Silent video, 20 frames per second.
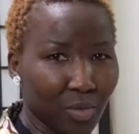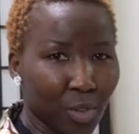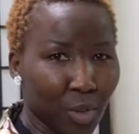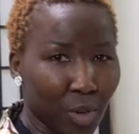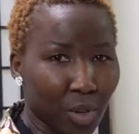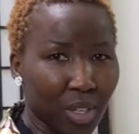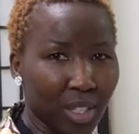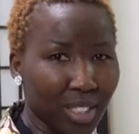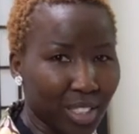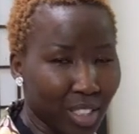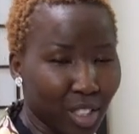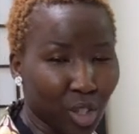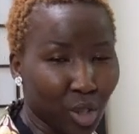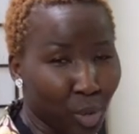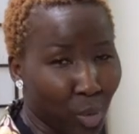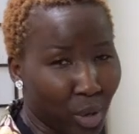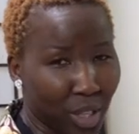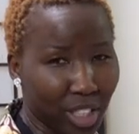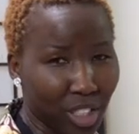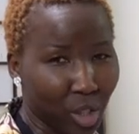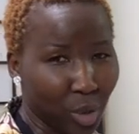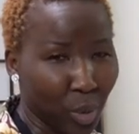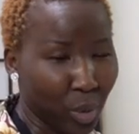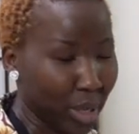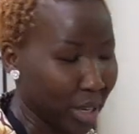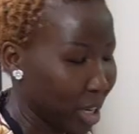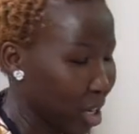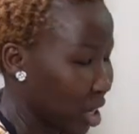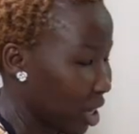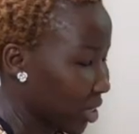for the
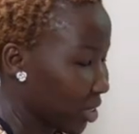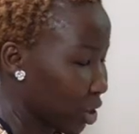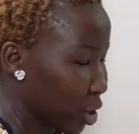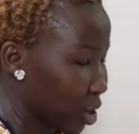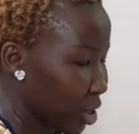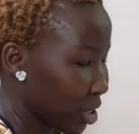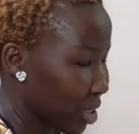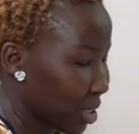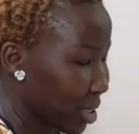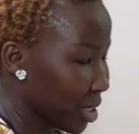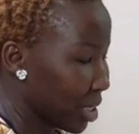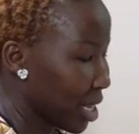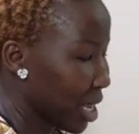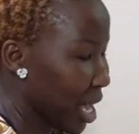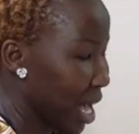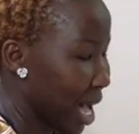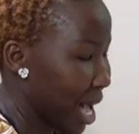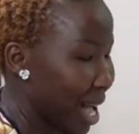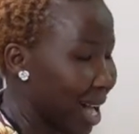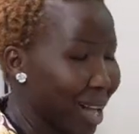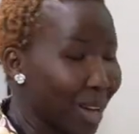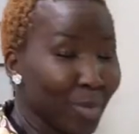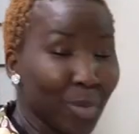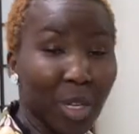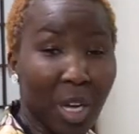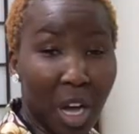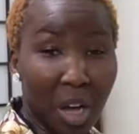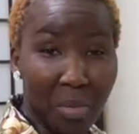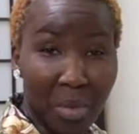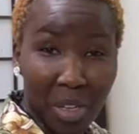2020 Oscars.
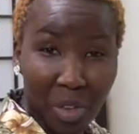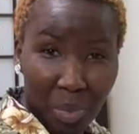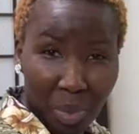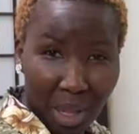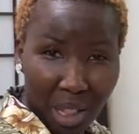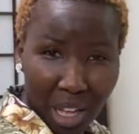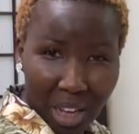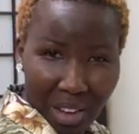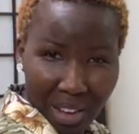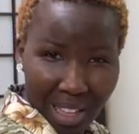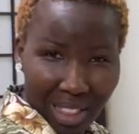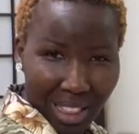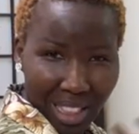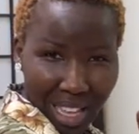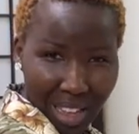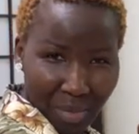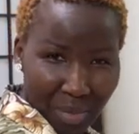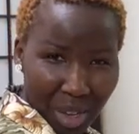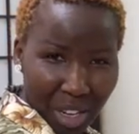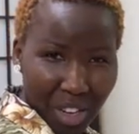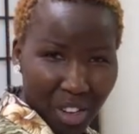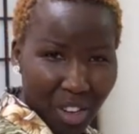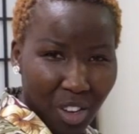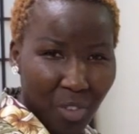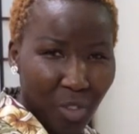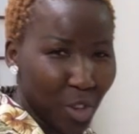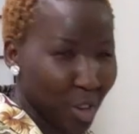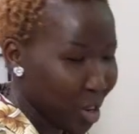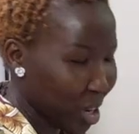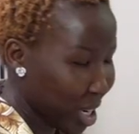Comment below and let me
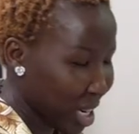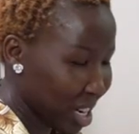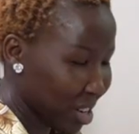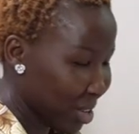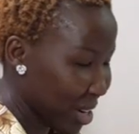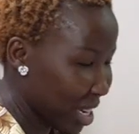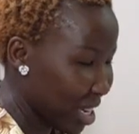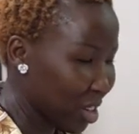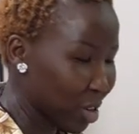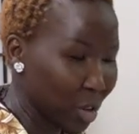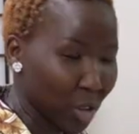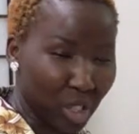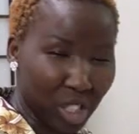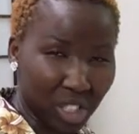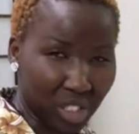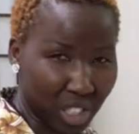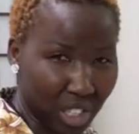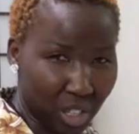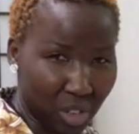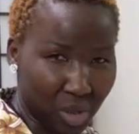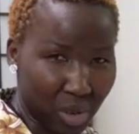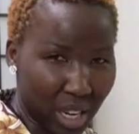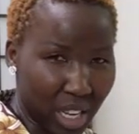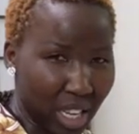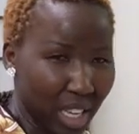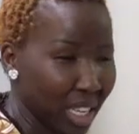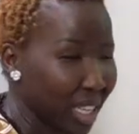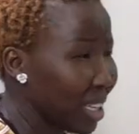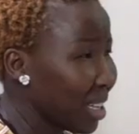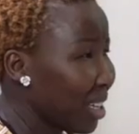know if you agree or
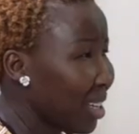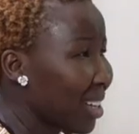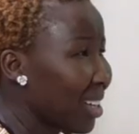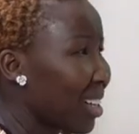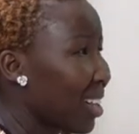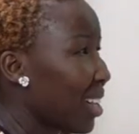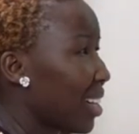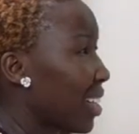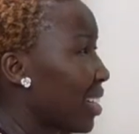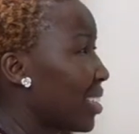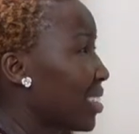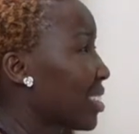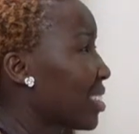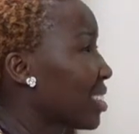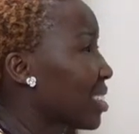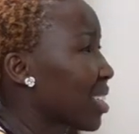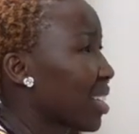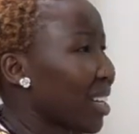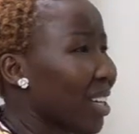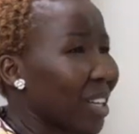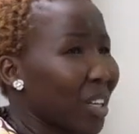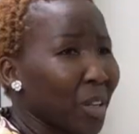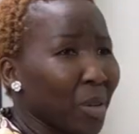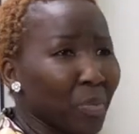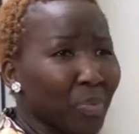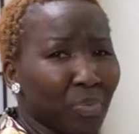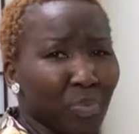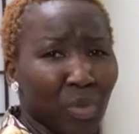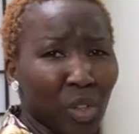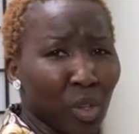disagree, and
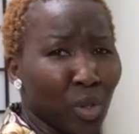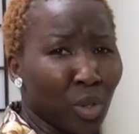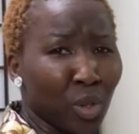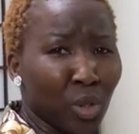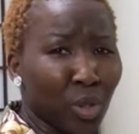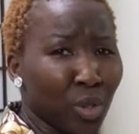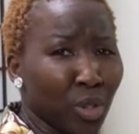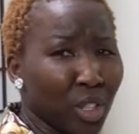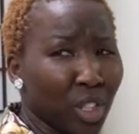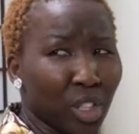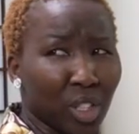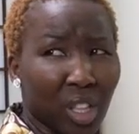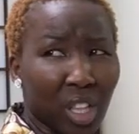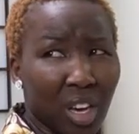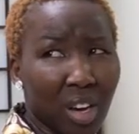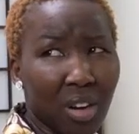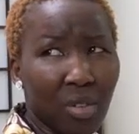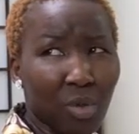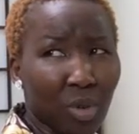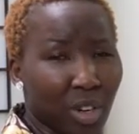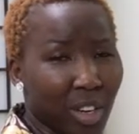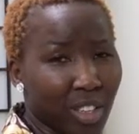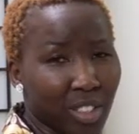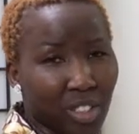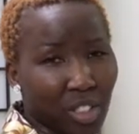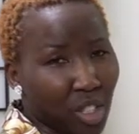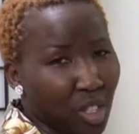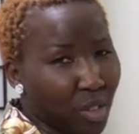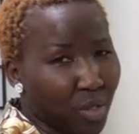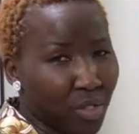who you thought
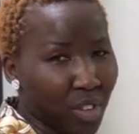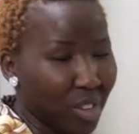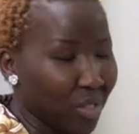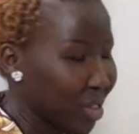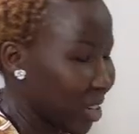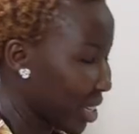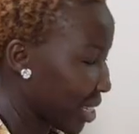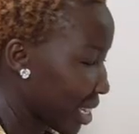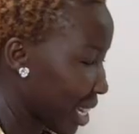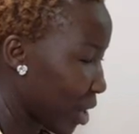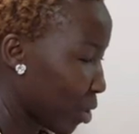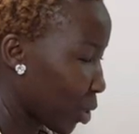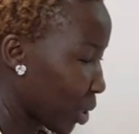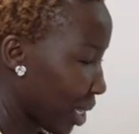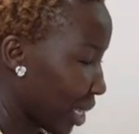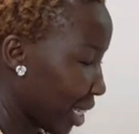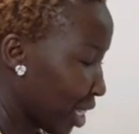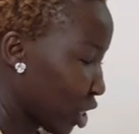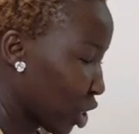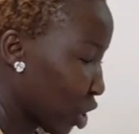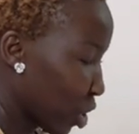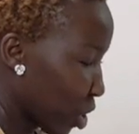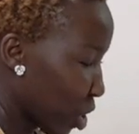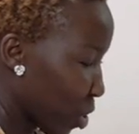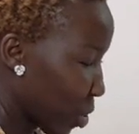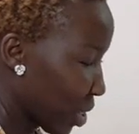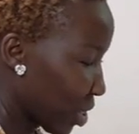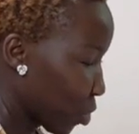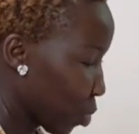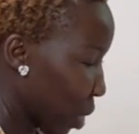was your favorite. I would like to
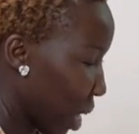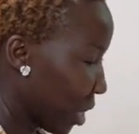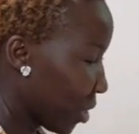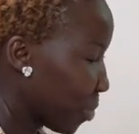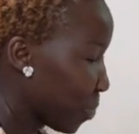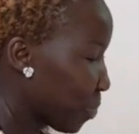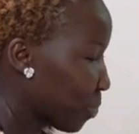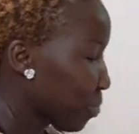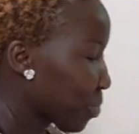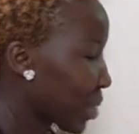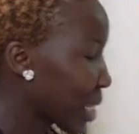know as well.